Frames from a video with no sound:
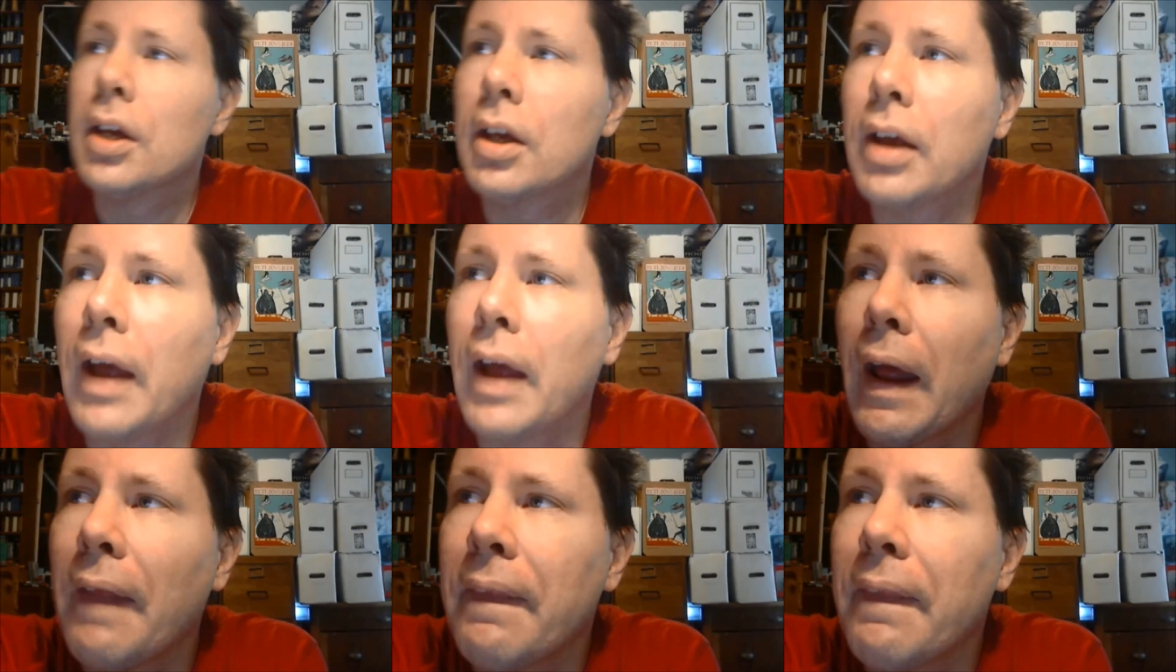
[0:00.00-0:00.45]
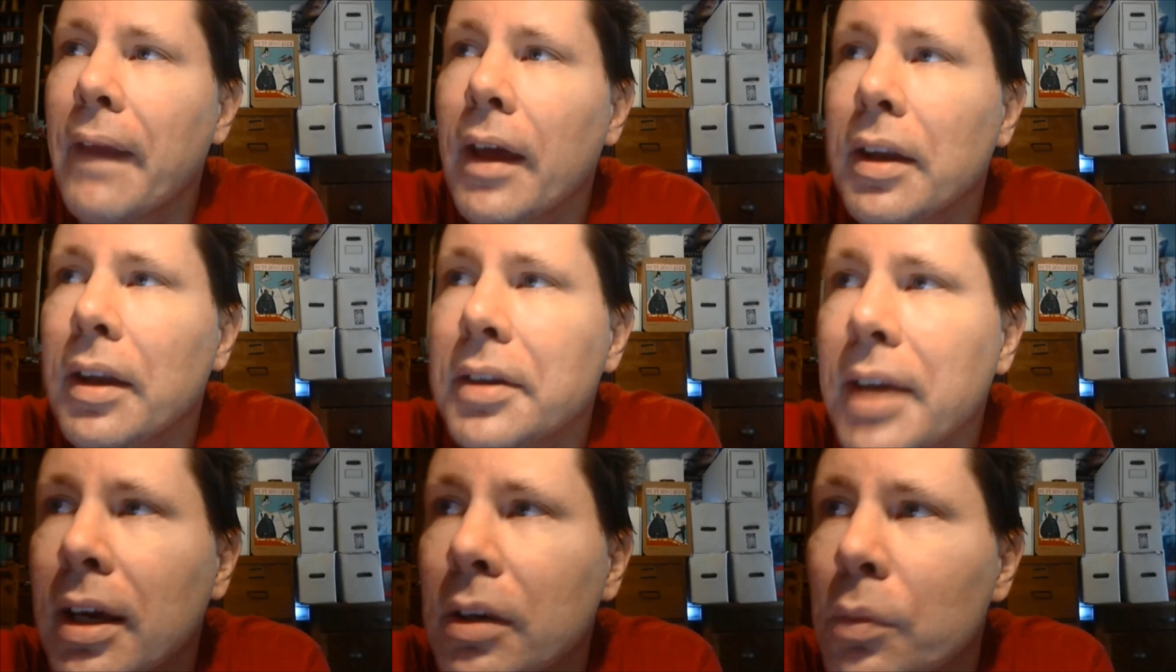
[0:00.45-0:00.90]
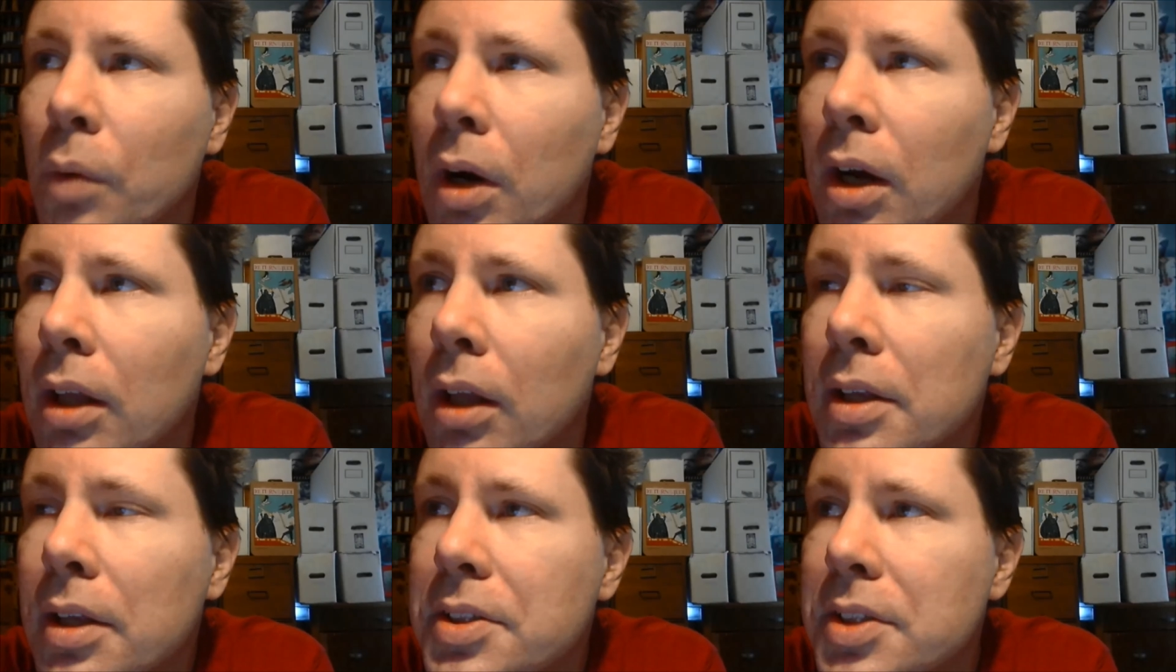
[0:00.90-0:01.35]
And then Dan
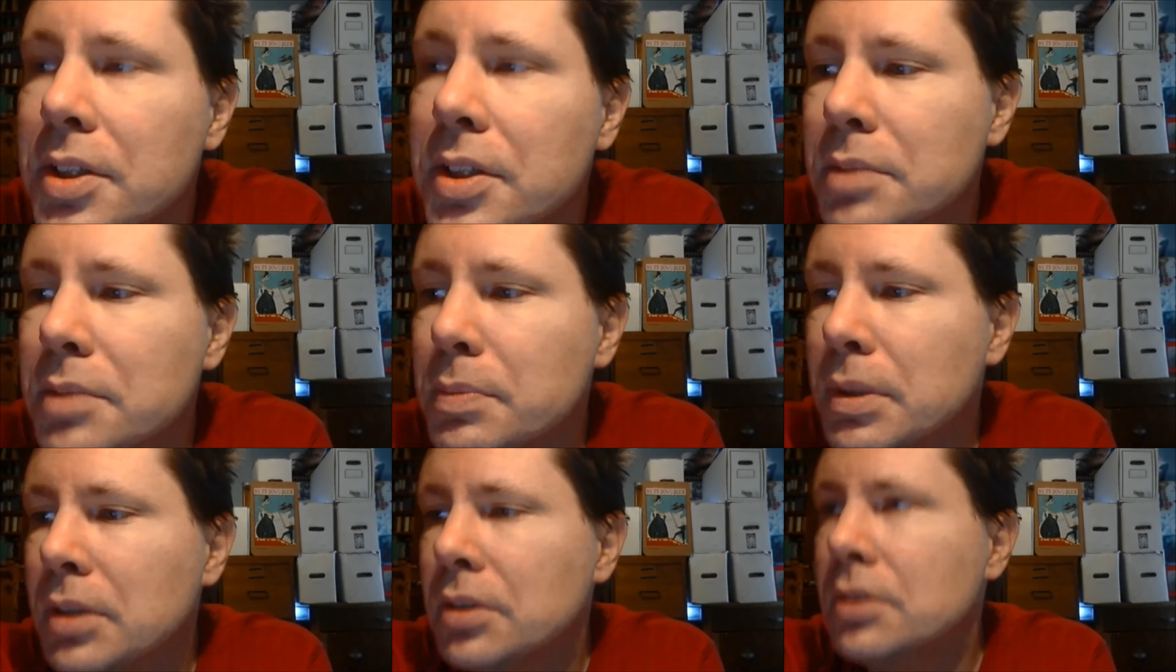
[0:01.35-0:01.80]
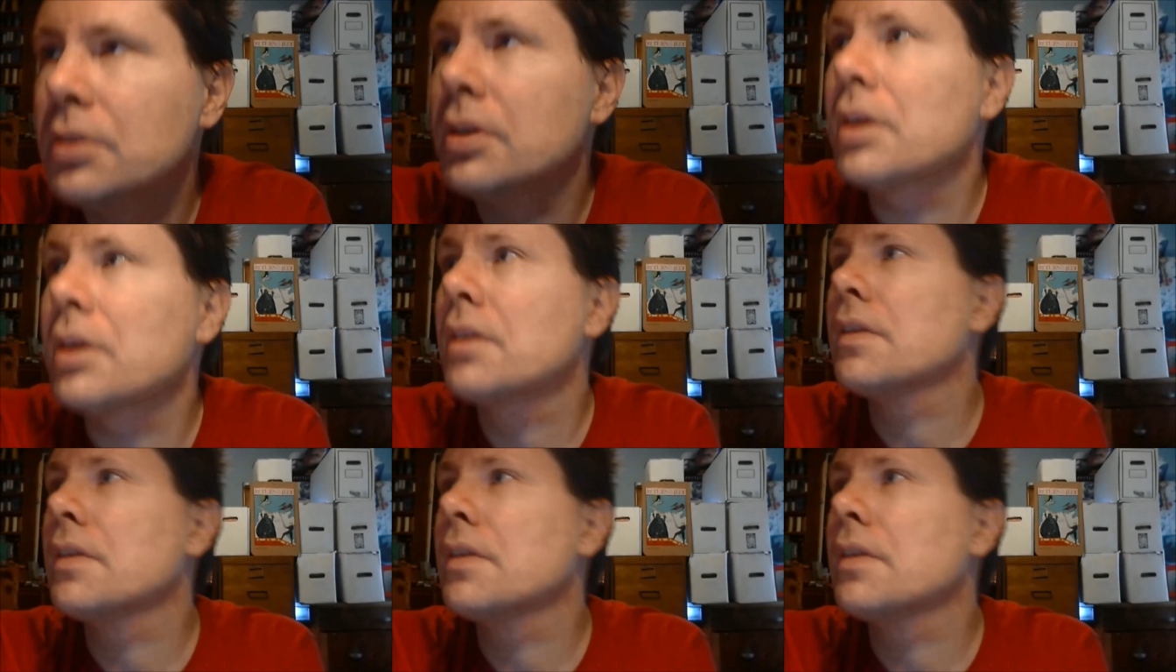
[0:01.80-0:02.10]
Wallace has been doing